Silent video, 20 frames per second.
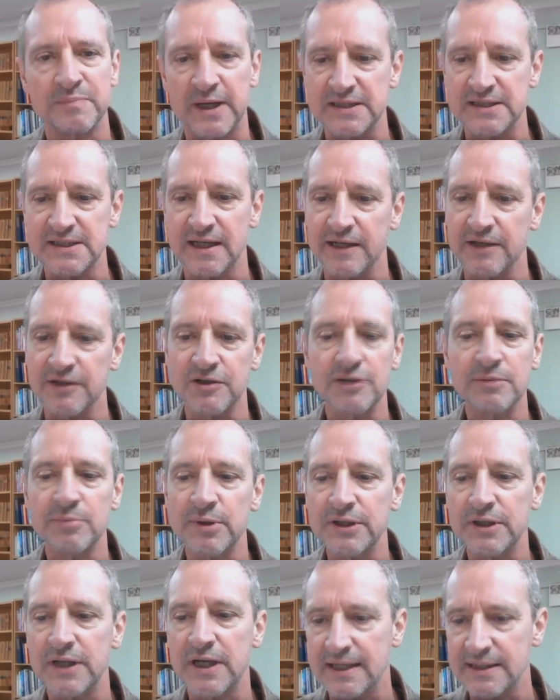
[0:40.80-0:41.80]
by saying
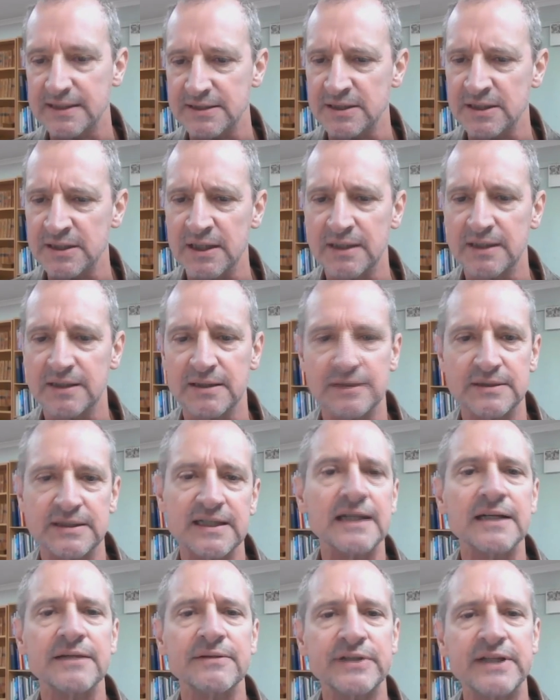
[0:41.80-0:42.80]
Koeberg has uh,
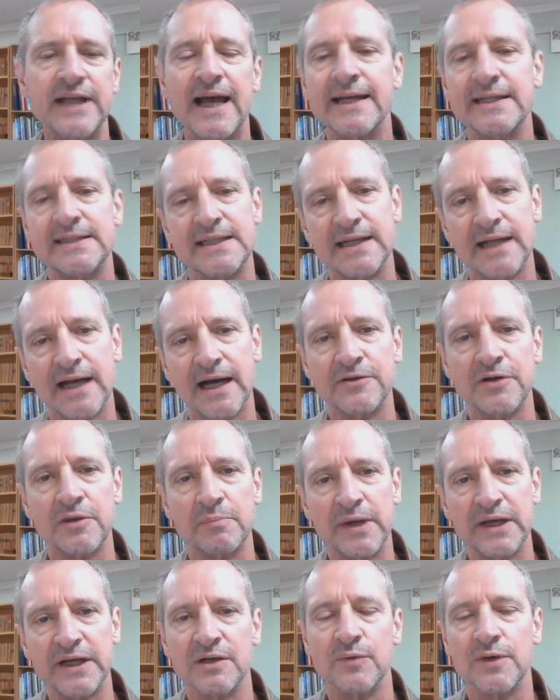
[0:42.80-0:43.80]
delivered 1800
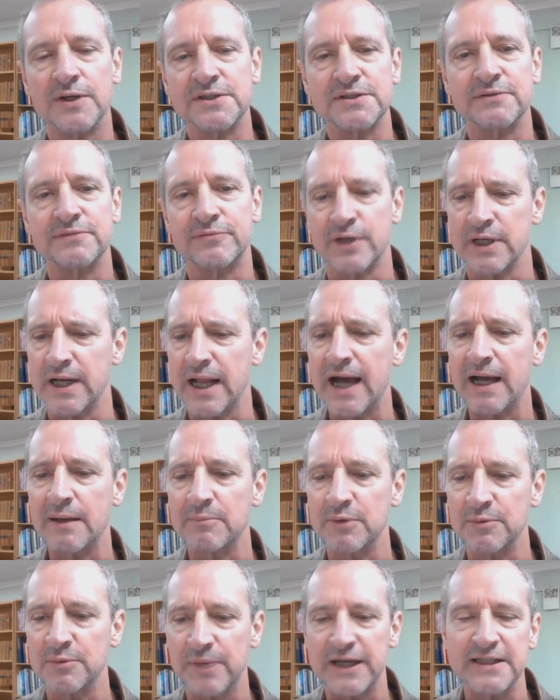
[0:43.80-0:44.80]
megawatts of
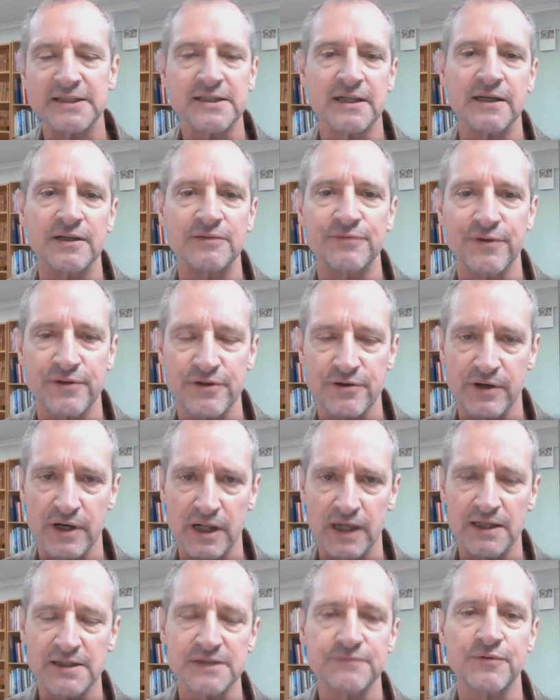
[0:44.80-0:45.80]
reliable baseload for the
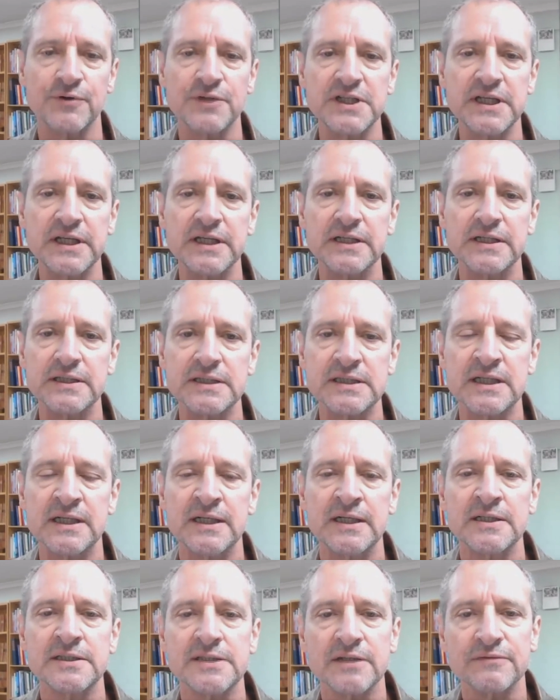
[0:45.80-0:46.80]
last 40 years.
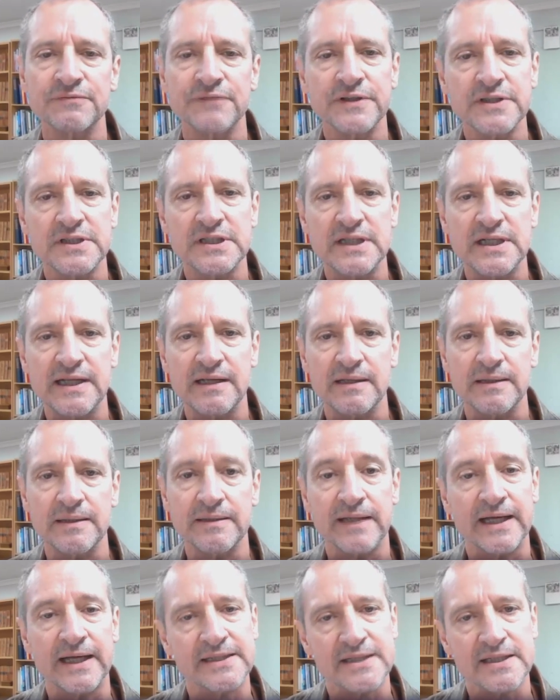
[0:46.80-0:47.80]
So firstly,
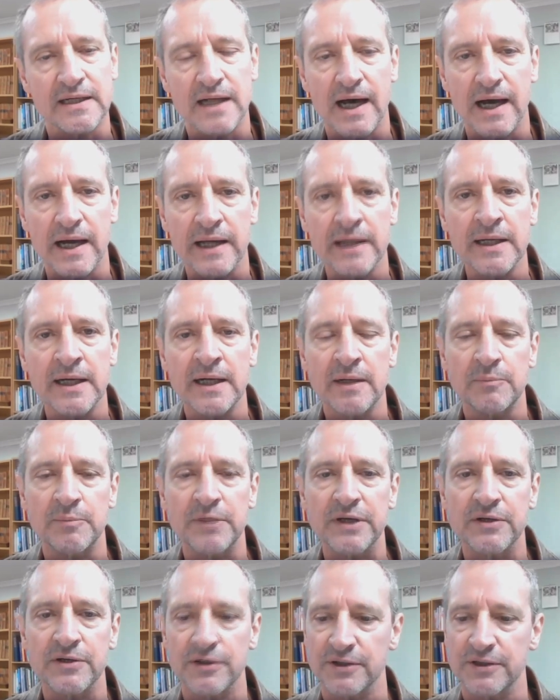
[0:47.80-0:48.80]
that's a lie
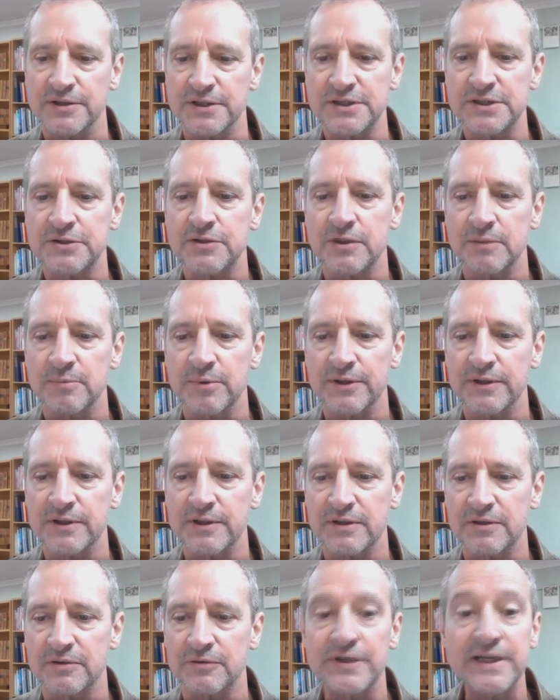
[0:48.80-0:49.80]
because
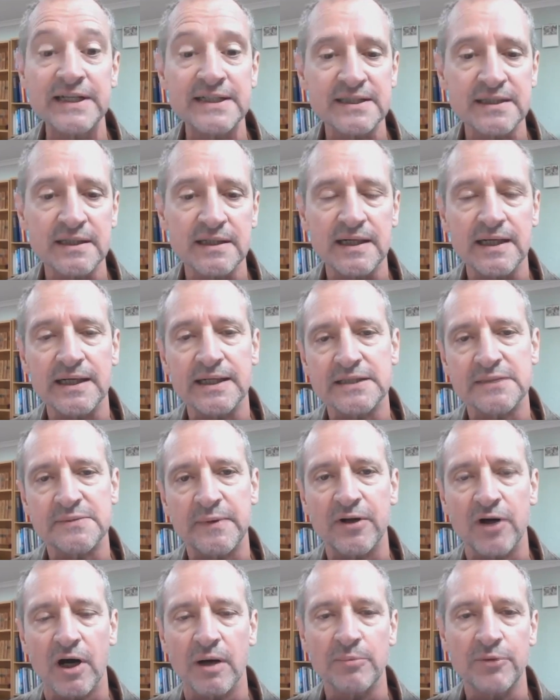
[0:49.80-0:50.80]
Koeberg recently has
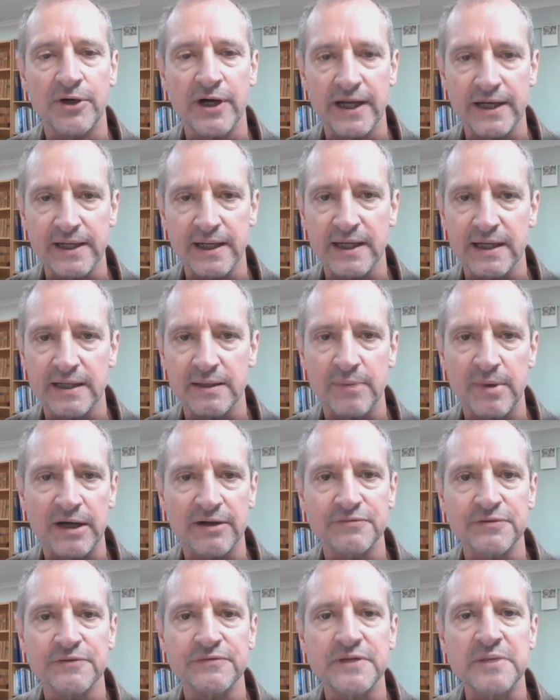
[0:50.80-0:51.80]
been operating at
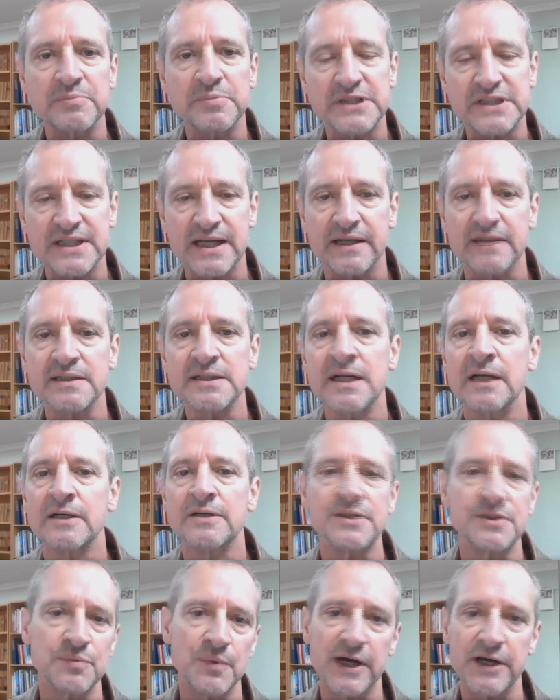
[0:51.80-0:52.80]
about 50%
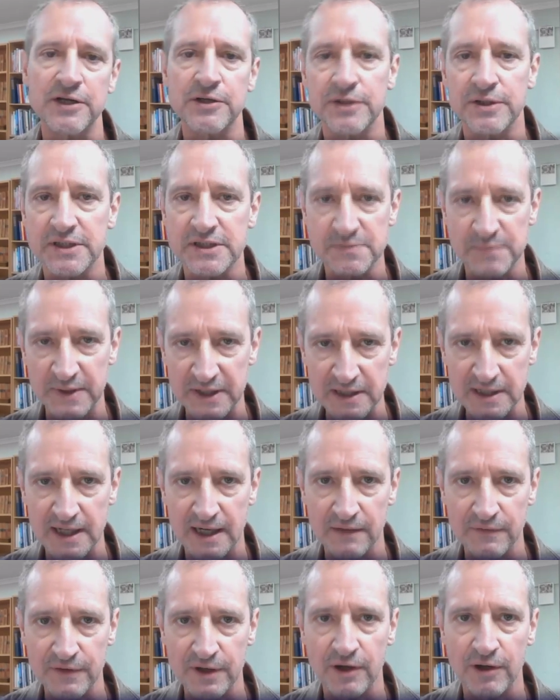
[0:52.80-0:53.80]
because one unit's been
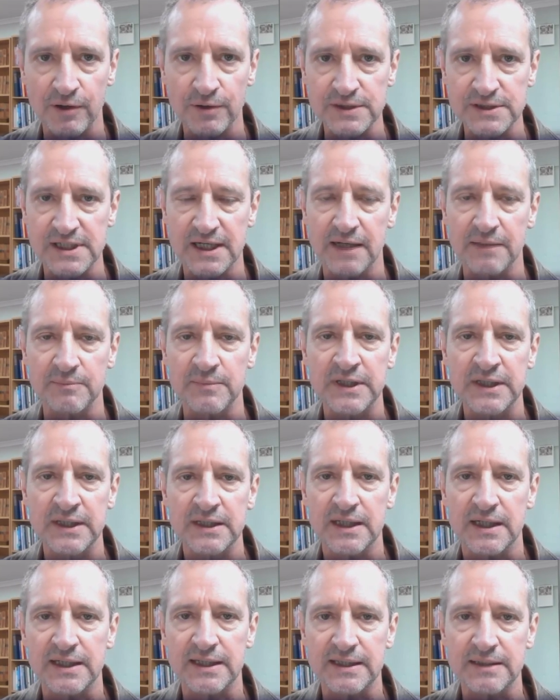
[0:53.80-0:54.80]
down the whole time,
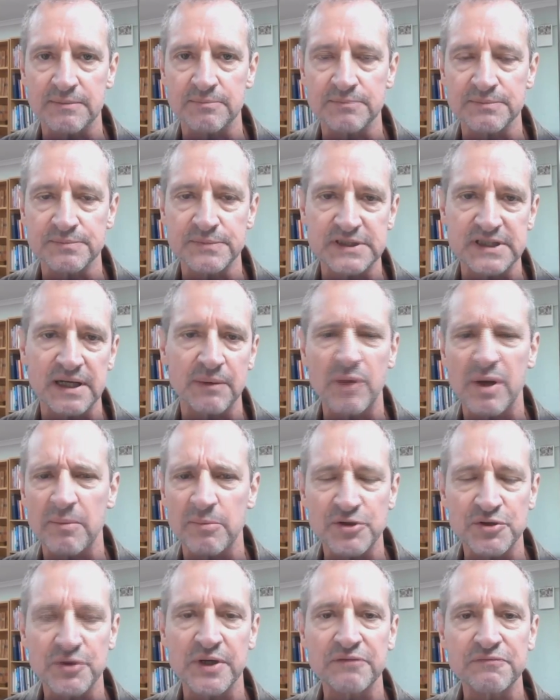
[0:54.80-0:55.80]
um, somewhere
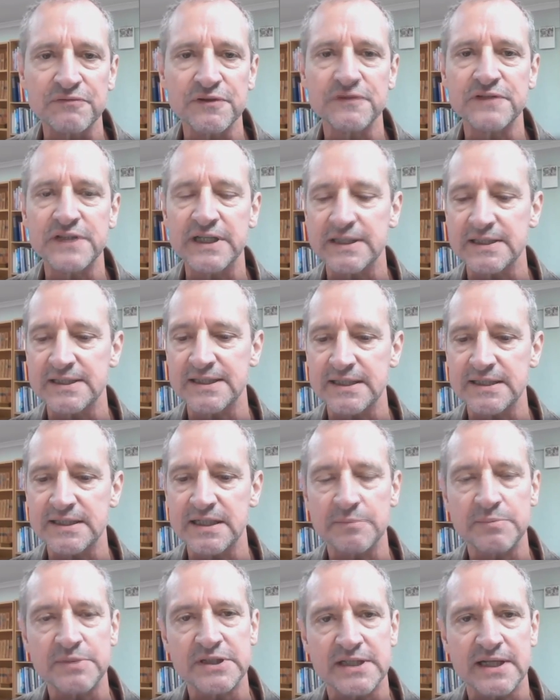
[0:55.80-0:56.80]
between 50 and
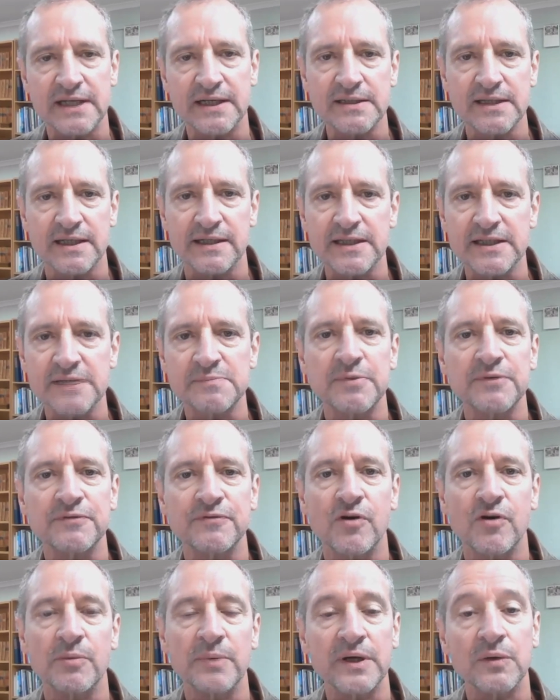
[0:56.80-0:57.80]
60%. And it's
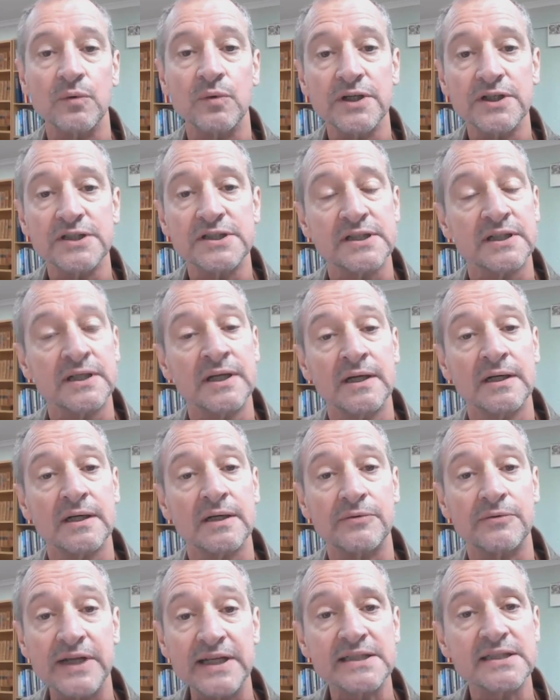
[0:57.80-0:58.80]
performing worse
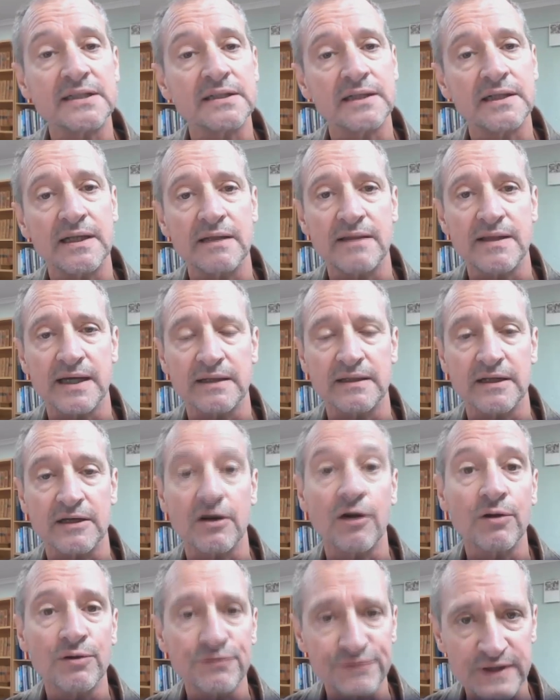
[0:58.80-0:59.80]
recently than the
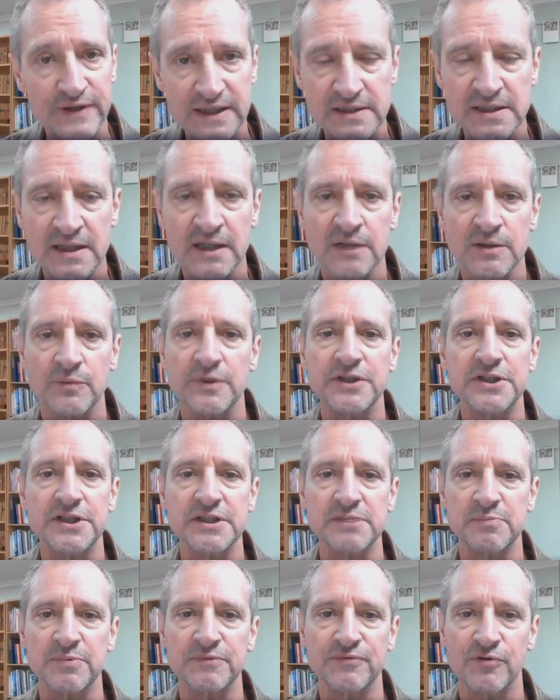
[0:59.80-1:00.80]
coal fleet, which is
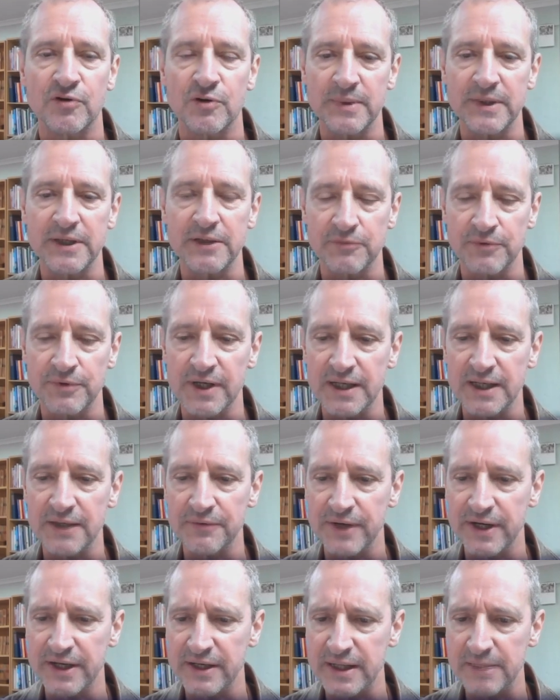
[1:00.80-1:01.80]
performing really,
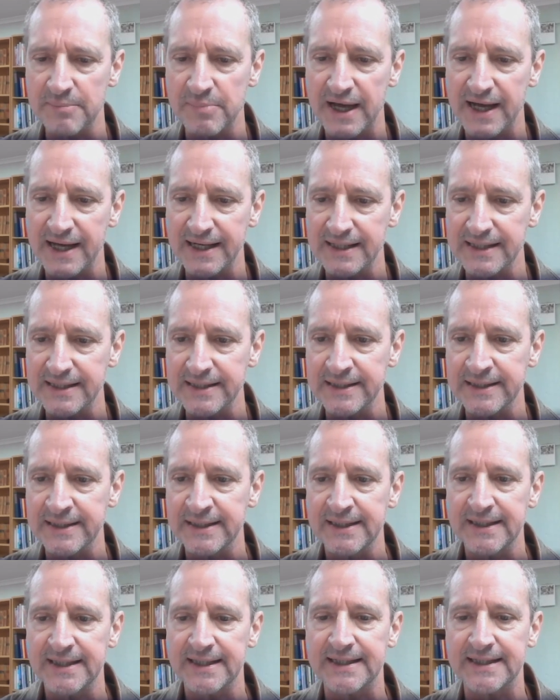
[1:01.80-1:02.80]
really badly.
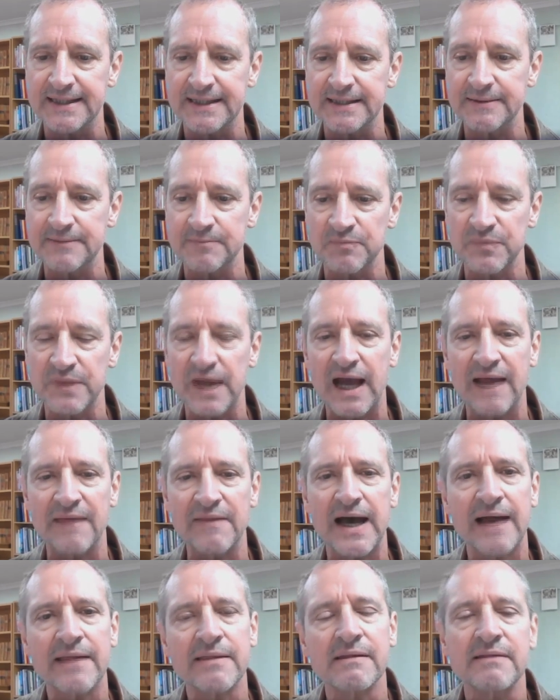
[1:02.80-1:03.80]
Um, and
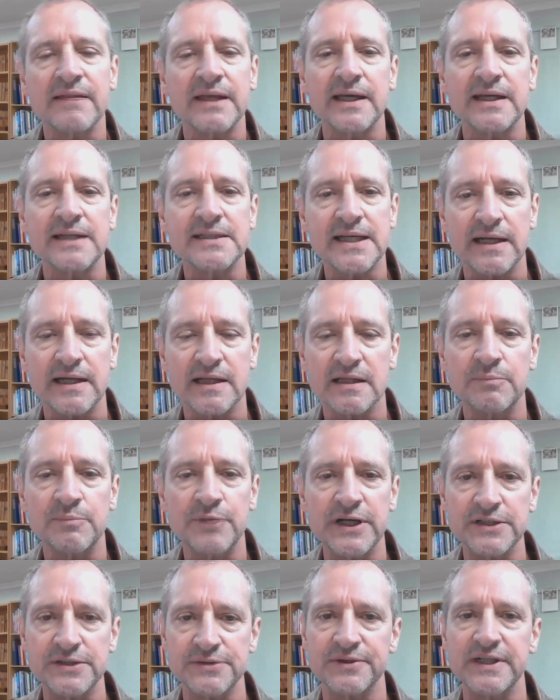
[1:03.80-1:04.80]
the other thing it said in the
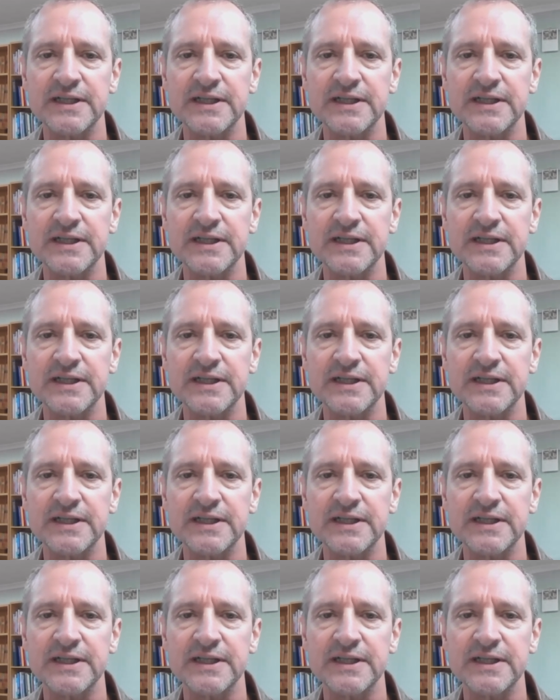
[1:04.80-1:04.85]
press